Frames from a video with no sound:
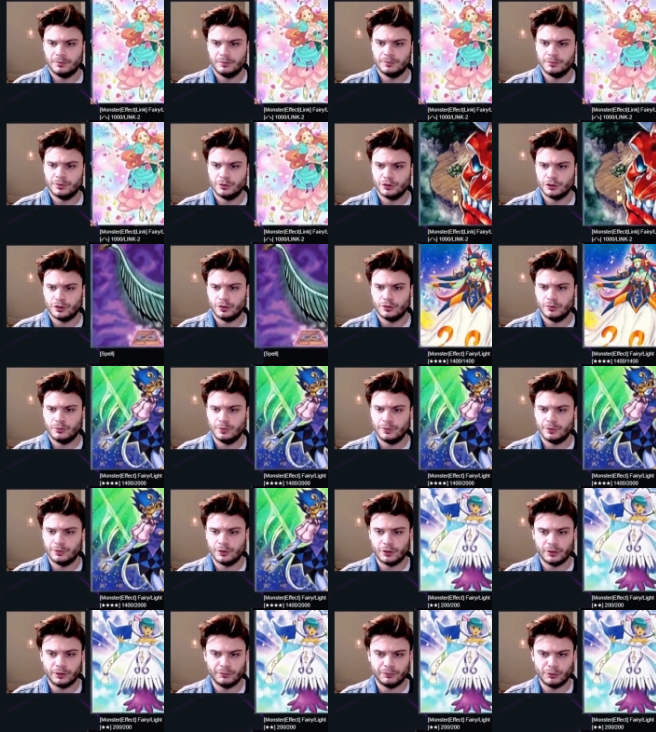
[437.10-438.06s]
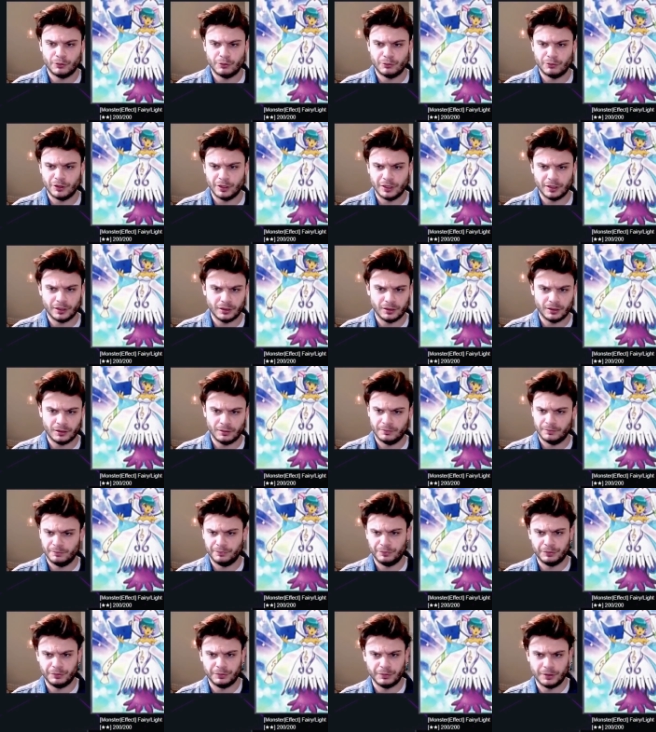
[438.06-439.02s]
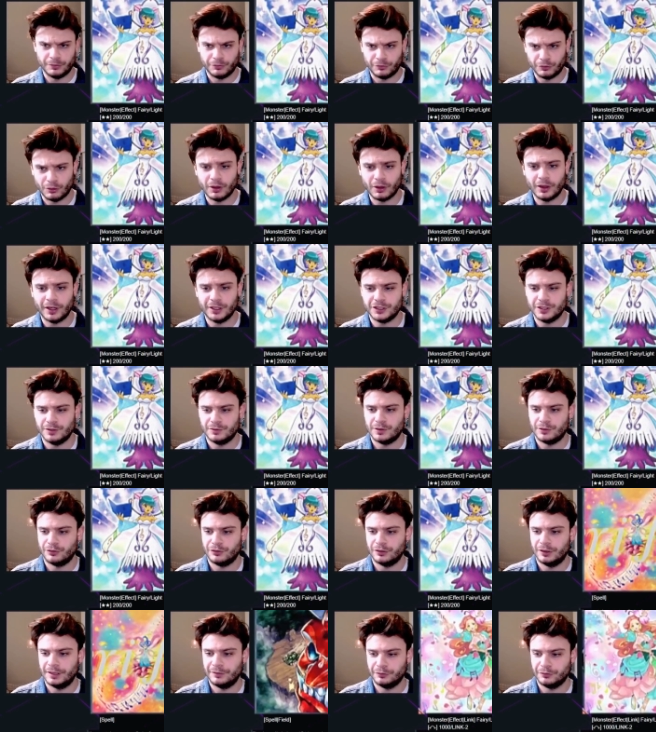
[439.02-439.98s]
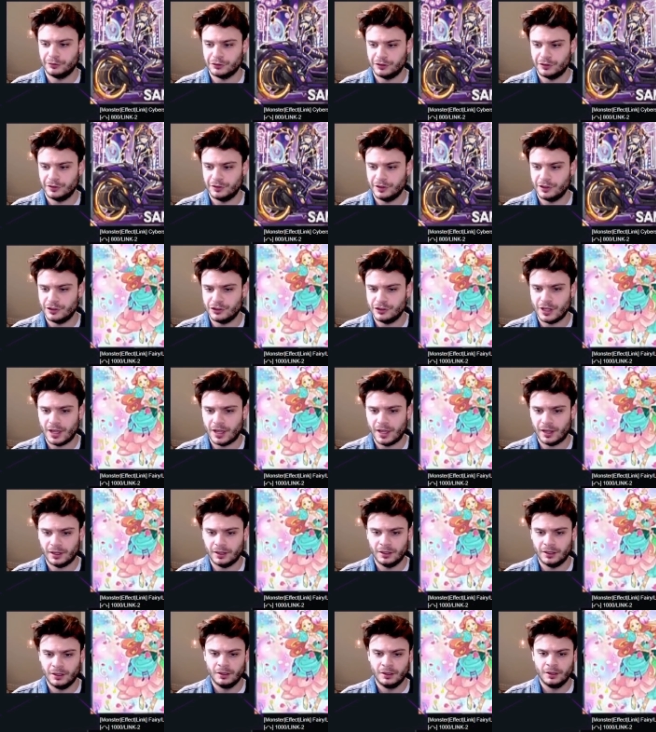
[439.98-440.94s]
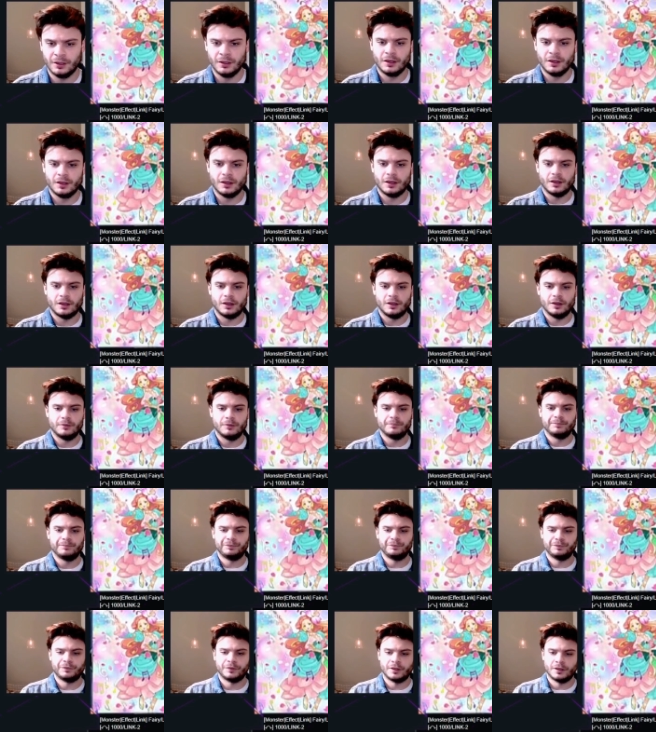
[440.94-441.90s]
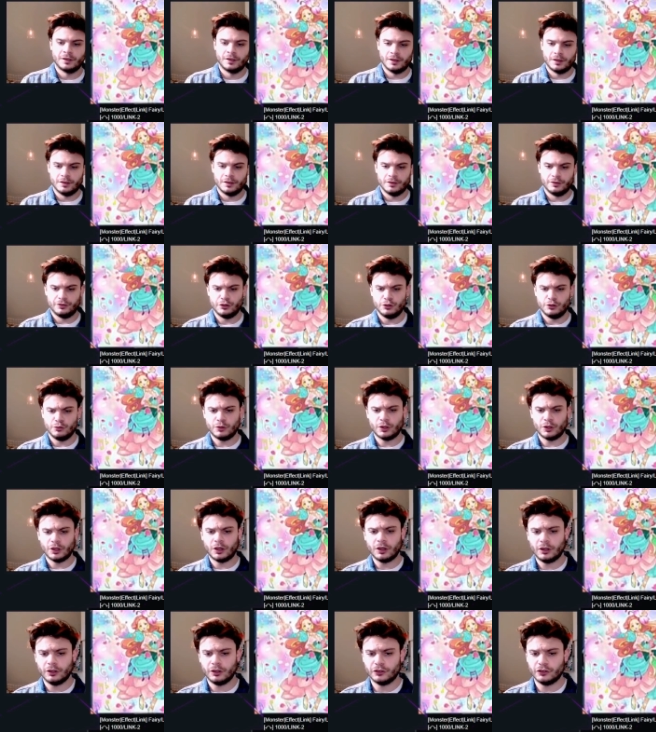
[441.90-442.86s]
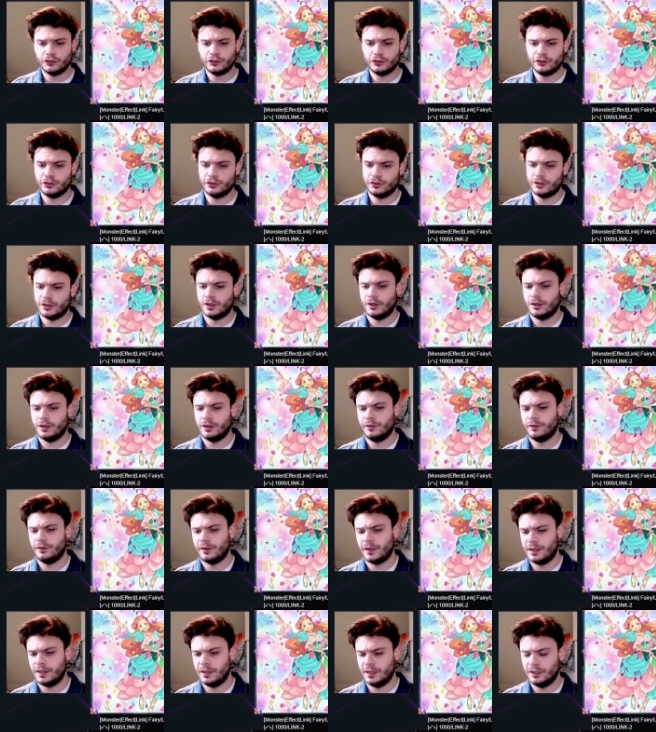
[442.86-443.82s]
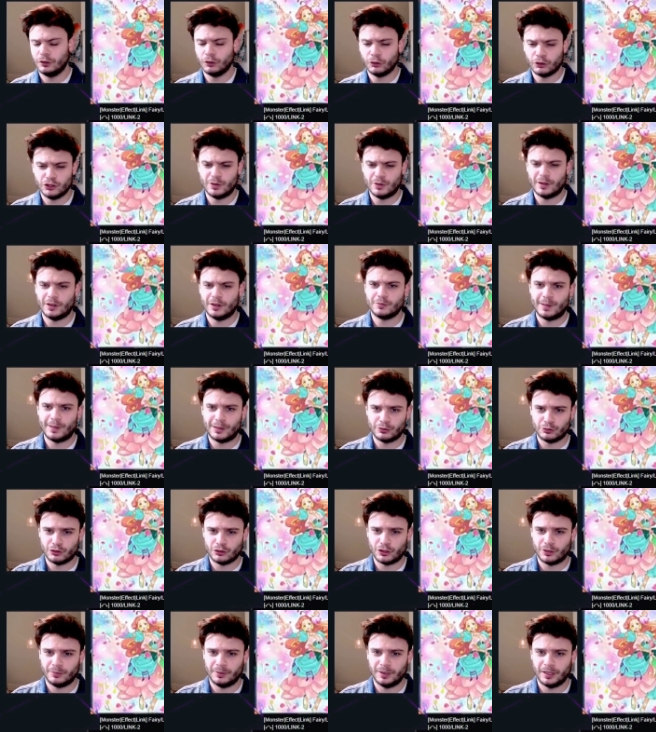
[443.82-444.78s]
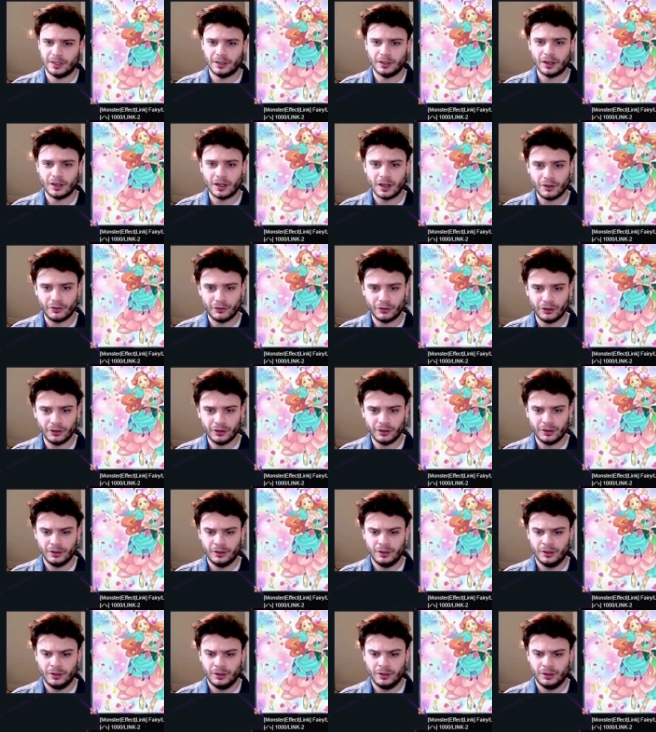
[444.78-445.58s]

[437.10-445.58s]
So we're running a variety of different levels in this deck. You can't, then it locks you out of special summoning other